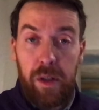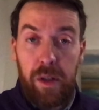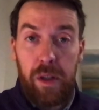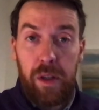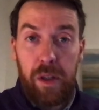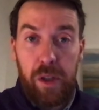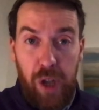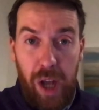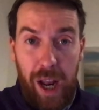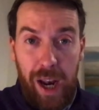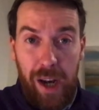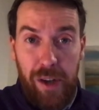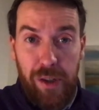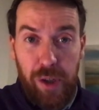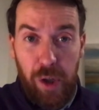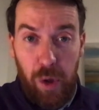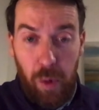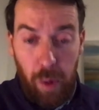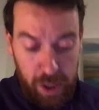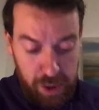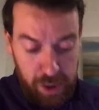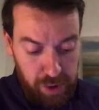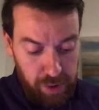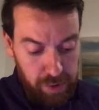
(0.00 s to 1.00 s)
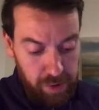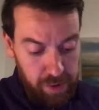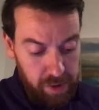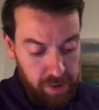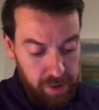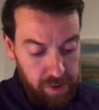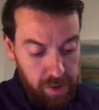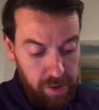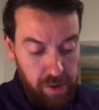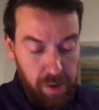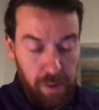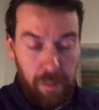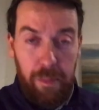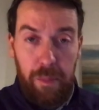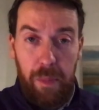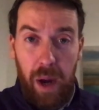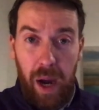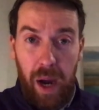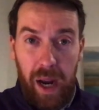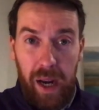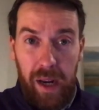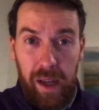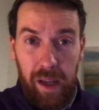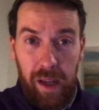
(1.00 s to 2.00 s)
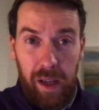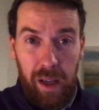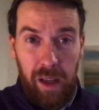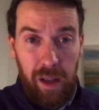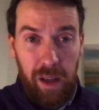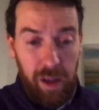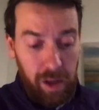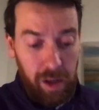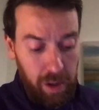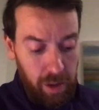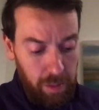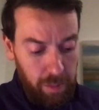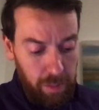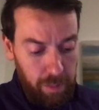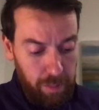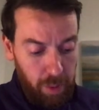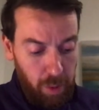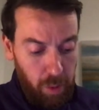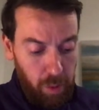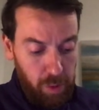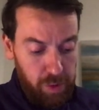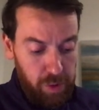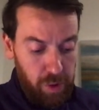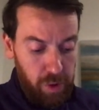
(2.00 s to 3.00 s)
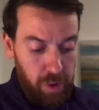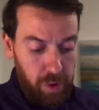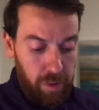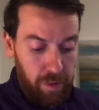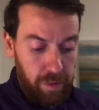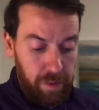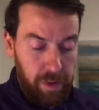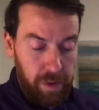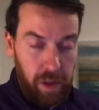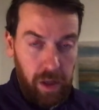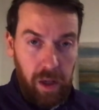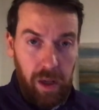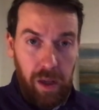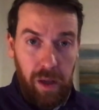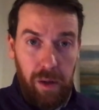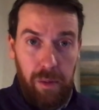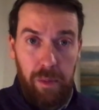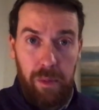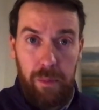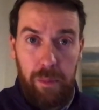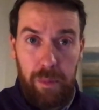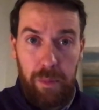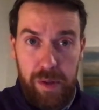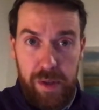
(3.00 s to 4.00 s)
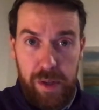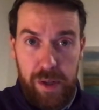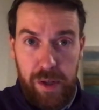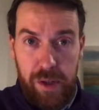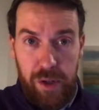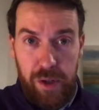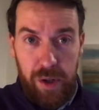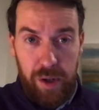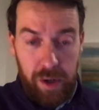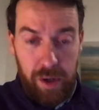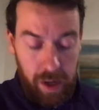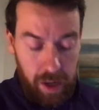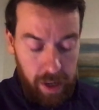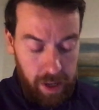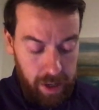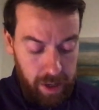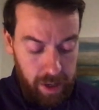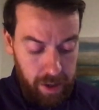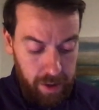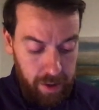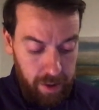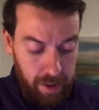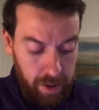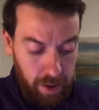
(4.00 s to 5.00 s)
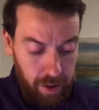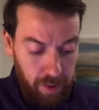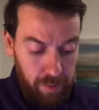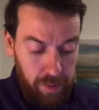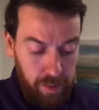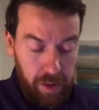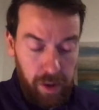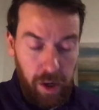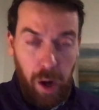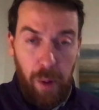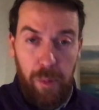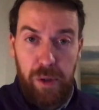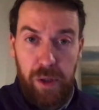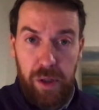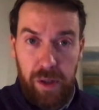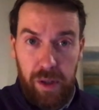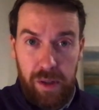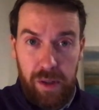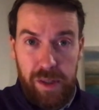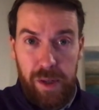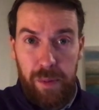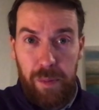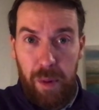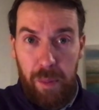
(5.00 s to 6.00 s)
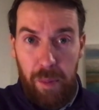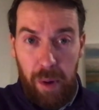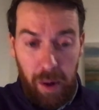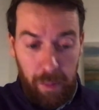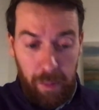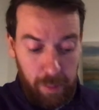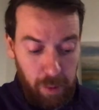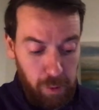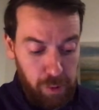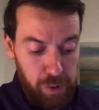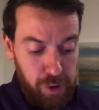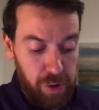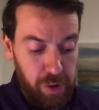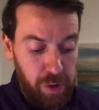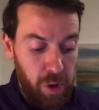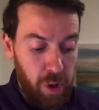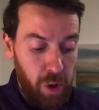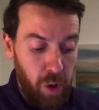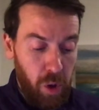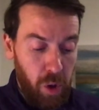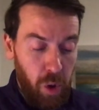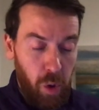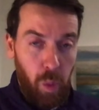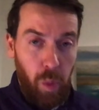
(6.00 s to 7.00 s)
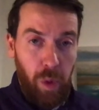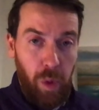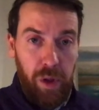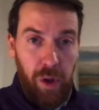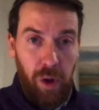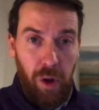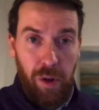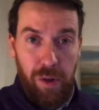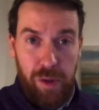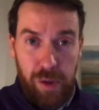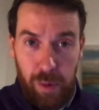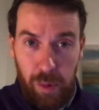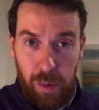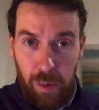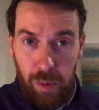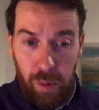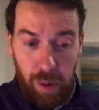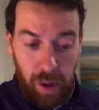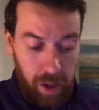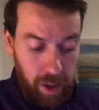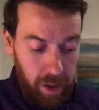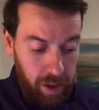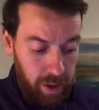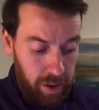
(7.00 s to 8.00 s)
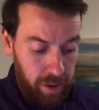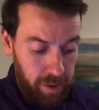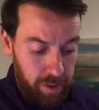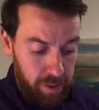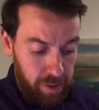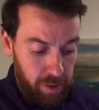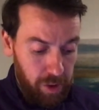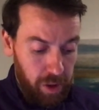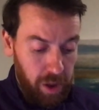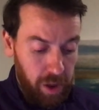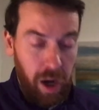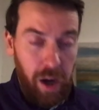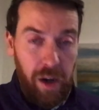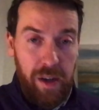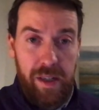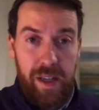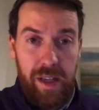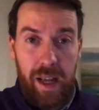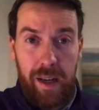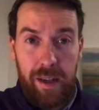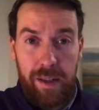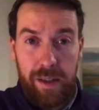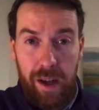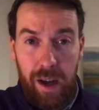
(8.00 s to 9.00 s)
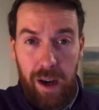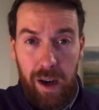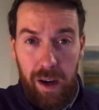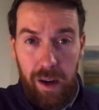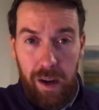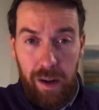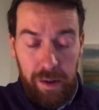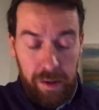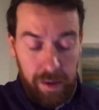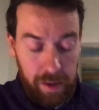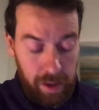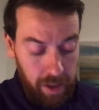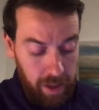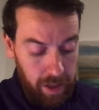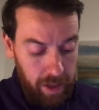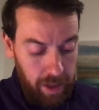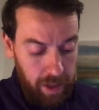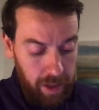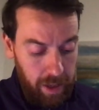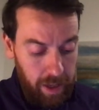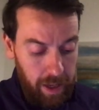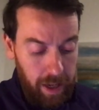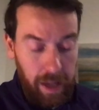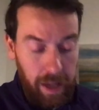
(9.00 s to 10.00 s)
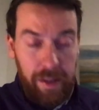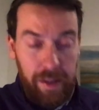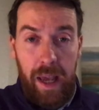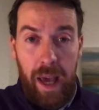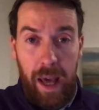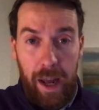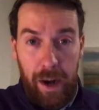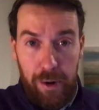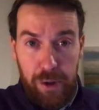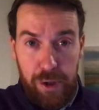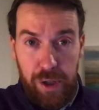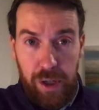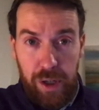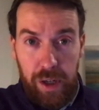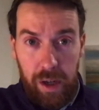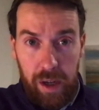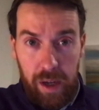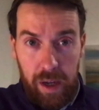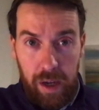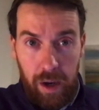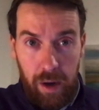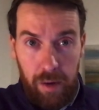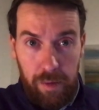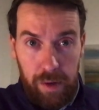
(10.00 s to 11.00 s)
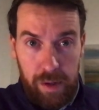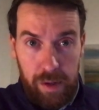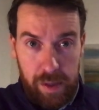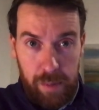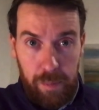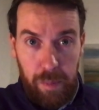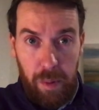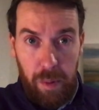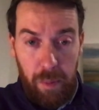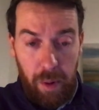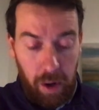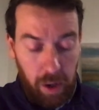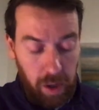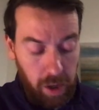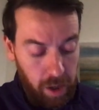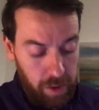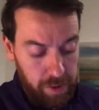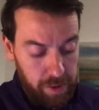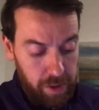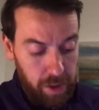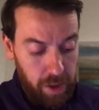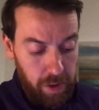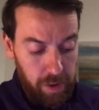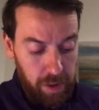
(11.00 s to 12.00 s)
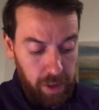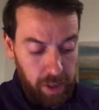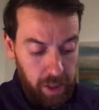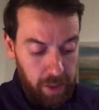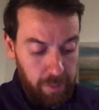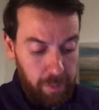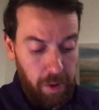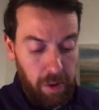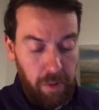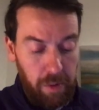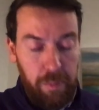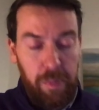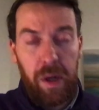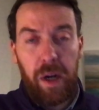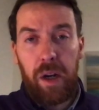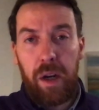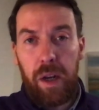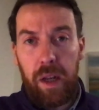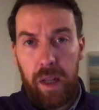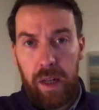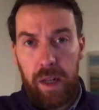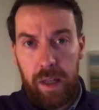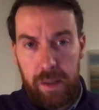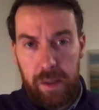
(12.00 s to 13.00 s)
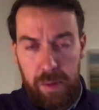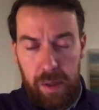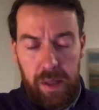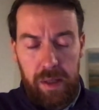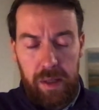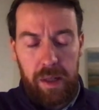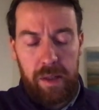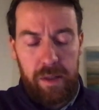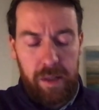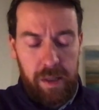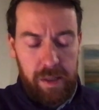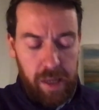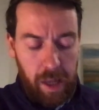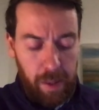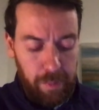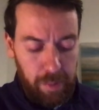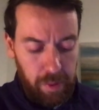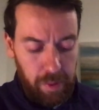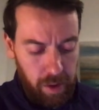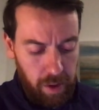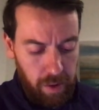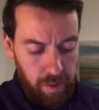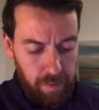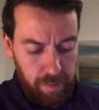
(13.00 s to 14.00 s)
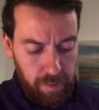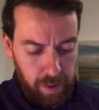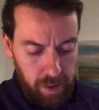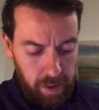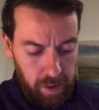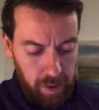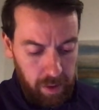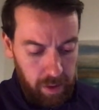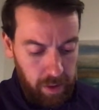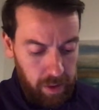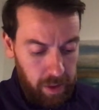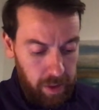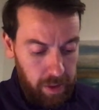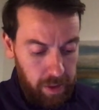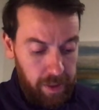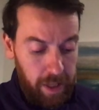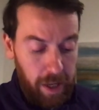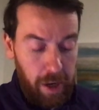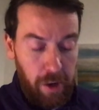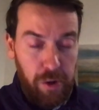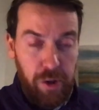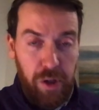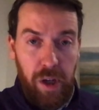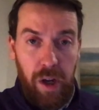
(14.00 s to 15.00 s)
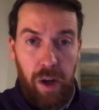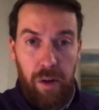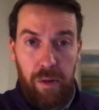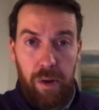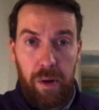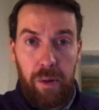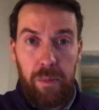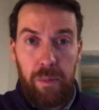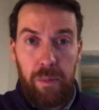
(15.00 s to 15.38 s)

challenging question since it's combining both sort of the position of an object in simple harmonic motion with also sort of content on the energy of a simple harmonic oscillator, and thinking about, particularly in this example, of the energy of a